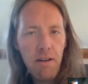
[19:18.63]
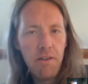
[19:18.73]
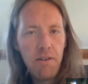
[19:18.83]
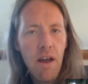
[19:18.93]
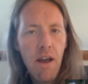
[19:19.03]

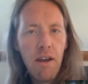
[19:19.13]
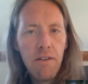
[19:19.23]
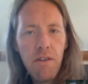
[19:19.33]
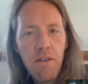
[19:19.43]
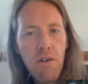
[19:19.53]
loss,
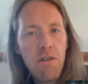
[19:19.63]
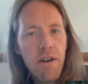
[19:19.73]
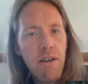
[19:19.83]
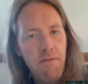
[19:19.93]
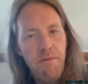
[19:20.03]
because it's
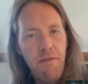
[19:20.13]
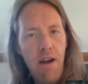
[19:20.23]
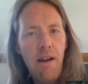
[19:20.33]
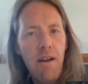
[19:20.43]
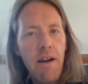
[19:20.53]
usually
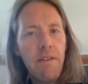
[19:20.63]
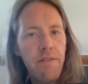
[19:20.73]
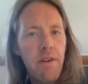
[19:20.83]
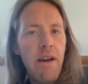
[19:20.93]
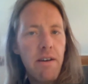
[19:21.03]
line of
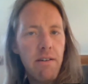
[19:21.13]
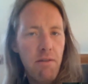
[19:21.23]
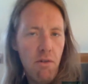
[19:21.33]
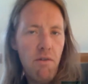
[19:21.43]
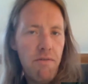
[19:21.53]
sight
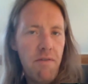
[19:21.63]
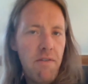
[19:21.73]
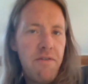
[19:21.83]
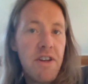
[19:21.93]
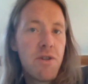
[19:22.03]
or
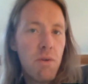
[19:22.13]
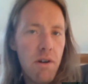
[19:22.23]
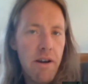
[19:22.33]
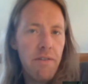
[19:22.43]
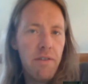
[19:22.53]
visual
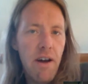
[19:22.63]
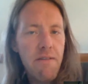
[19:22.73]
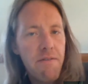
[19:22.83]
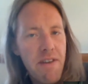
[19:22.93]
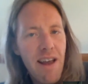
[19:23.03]
line of sight,
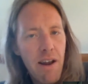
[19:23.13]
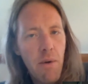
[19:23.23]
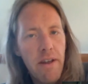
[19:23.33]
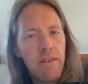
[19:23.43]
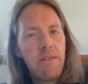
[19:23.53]

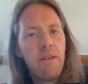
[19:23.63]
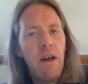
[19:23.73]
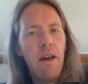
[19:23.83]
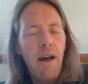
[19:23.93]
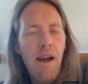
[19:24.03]
VLOS,
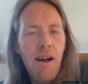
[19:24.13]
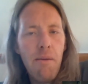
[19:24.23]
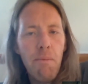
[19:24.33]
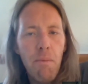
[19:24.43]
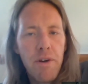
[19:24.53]

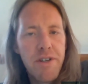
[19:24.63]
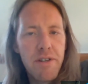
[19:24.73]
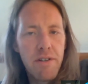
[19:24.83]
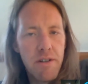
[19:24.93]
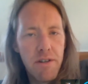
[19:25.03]
which
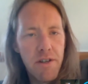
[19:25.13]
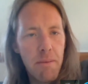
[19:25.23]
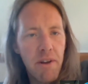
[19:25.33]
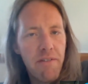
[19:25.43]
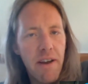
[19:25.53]
is the
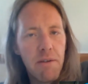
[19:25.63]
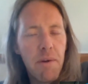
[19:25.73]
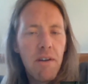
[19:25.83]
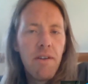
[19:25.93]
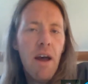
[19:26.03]
determining factor,
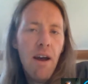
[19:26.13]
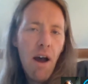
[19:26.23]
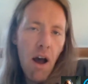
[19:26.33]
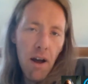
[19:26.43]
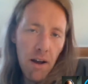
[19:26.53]
because
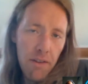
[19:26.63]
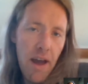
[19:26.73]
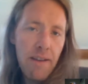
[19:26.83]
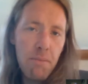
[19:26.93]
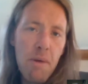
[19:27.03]

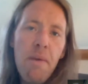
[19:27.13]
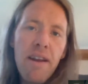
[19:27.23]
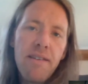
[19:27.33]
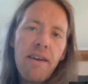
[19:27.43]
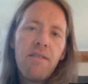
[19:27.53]
there hasn't been
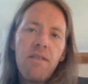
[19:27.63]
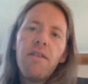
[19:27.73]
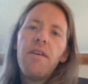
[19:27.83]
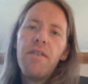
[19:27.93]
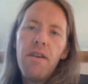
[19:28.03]
many tests
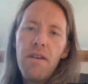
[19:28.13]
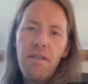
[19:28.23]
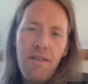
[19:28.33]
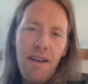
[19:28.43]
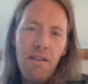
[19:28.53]
on it. The
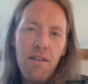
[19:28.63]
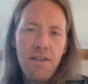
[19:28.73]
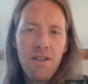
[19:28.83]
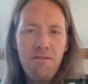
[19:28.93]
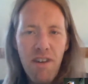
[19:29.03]

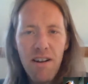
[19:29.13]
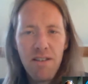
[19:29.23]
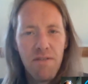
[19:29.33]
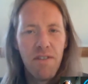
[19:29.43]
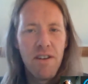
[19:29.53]
technology is
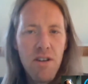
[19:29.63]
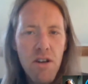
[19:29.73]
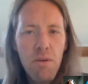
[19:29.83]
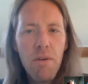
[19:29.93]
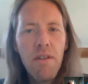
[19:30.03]
relatively
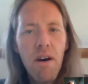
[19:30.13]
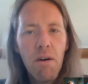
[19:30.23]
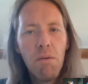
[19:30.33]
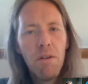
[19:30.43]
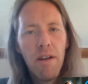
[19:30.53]
new in the
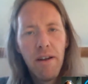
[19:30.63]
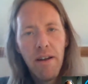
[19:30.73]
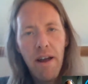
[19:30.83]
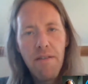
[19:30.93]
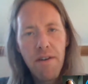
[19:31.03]
whole
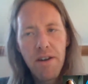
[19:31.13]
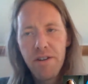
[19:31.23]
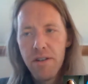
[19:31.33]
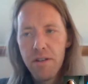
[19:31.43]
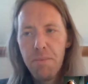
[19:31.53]

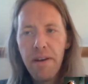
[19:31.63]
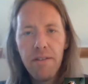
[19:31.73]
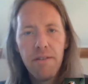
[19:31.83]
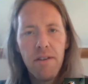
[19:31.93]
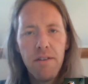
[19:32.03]
aviation
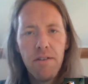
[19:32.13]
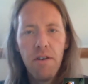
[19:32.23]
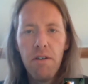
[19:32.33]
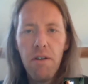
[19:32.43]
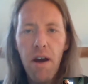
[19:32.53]
space, and
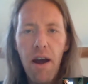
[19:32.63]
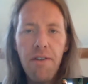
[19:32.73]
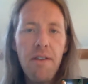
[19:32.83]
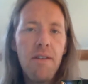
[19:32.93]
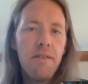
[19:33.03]
so I
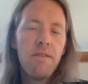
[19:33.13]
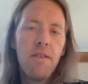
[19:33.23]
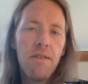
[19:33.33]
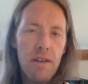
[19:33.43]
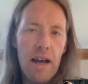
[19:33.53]
think this is
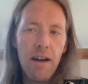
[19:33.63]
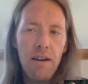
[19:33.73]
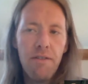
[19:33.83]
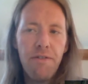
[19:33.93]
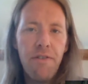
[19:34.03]
the
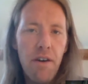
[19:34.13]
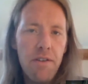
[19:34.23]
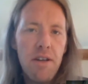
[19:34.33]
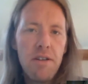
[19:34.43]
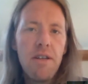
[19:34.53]
start of further
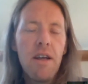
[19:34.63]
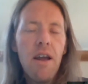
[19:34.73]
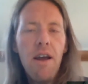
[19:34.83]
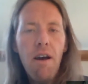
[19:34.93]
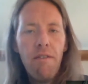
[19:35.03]
testing.
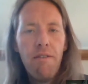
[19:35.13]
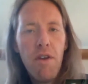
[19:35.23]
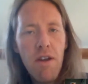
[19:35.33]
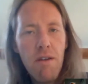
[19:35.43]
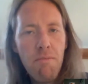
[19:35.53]

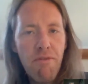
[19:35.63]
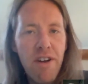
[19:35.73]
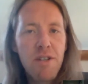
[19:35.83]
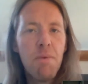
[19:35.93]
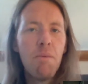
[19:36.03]
The
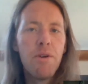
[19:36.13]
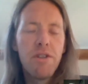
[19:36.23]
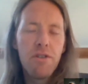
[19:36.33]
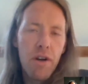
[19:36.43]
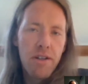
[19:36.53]
French mob were
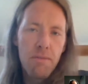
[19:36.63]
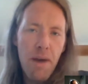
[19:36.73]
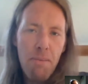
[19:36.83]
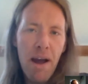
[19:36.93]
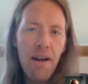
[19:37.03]
just trying to
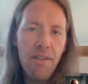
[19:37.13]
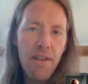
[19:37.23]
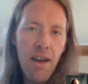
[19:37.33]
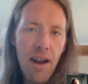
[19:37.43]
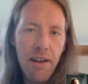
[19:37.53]
map out
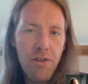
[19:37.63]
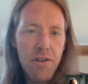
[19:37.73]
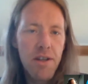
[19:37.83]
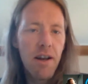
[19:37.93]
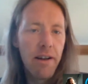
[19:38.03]
the
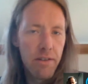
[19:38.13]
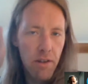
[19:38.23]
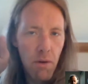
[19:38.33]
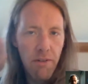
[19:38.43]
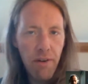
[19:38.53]
electricity lines. So
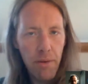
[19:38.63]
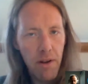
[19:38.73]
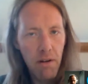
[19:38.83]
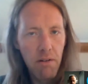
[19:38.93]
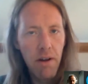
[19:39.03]
they were following
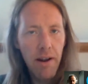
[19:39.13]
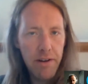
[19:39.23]
along